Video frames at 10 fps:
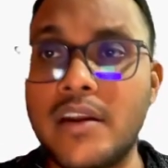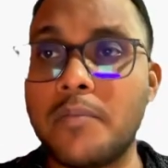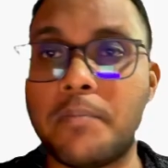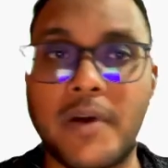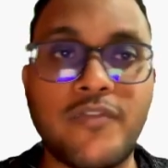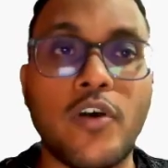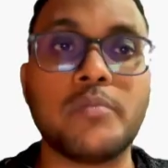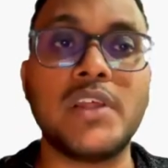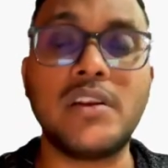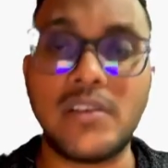perform
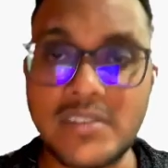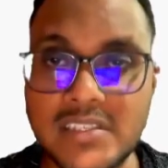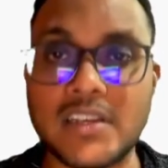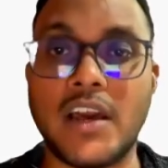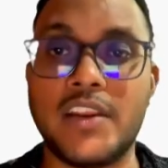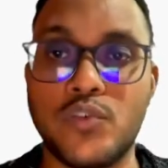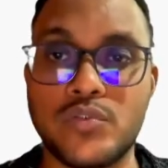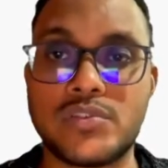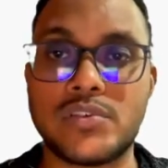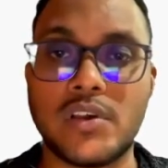the
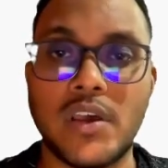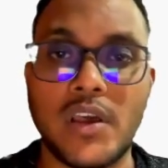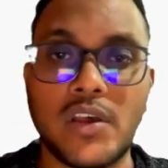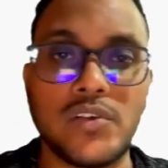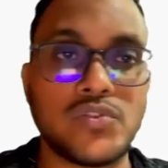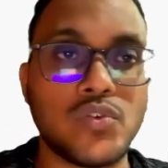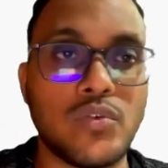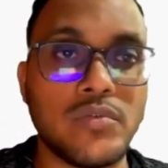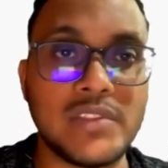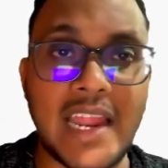scenarios.
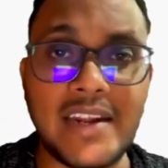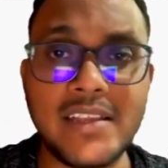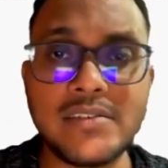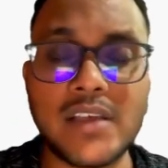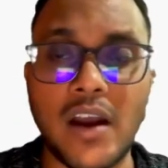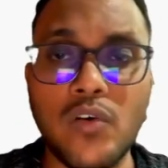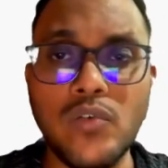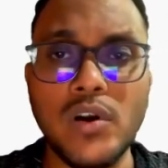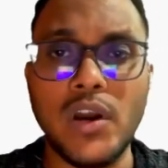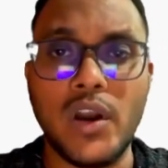So that is how
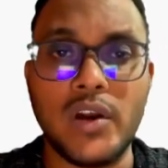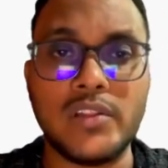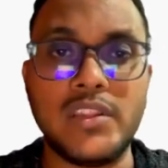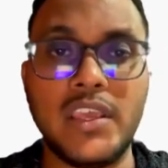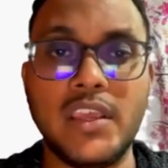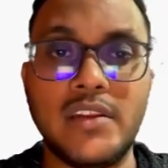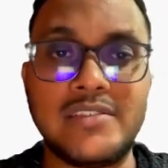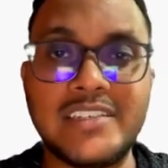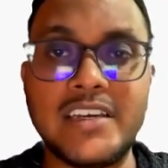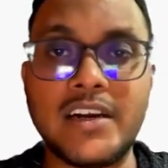the
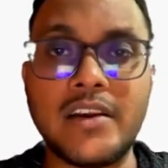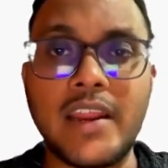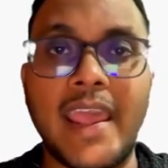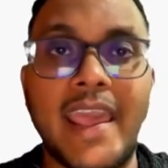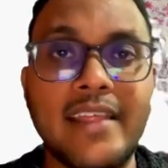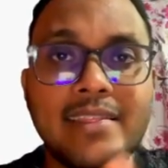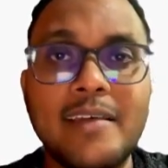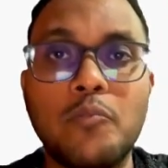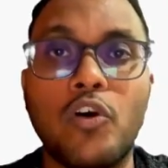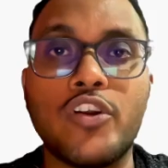trigger and the
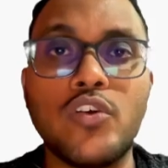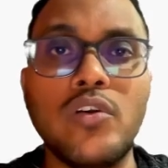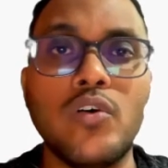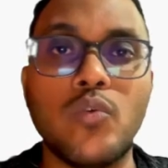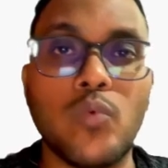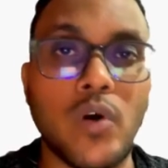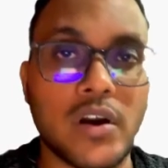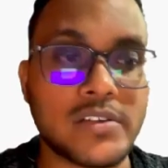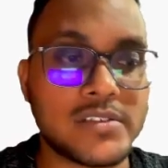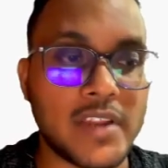module
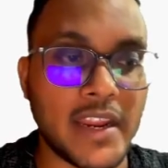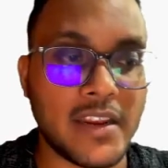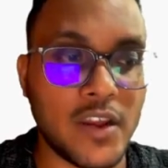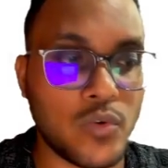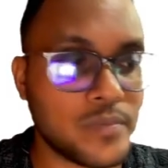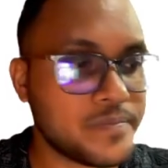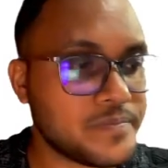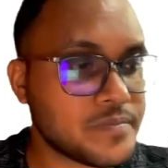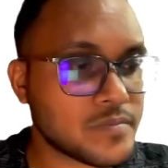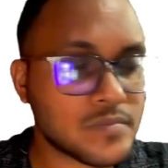works right now.
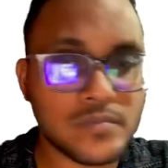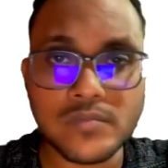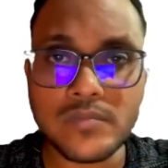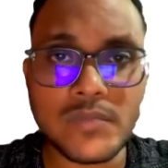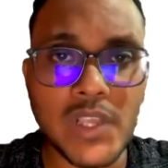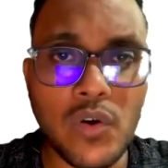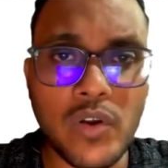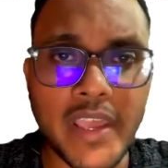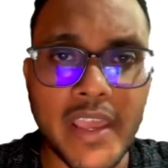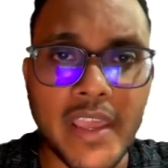
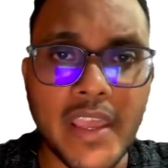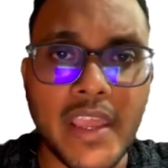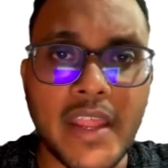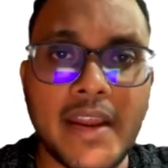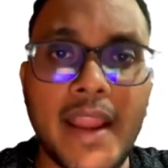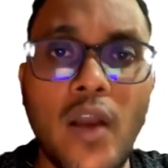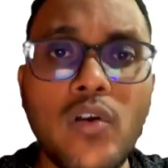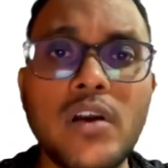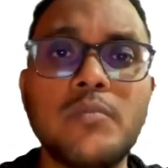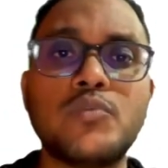Okay, now
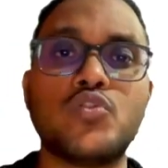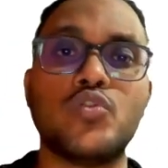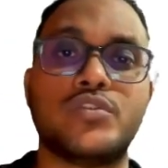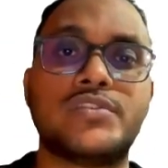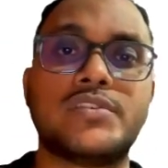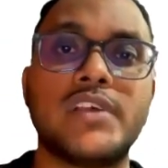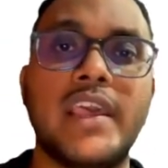come roots.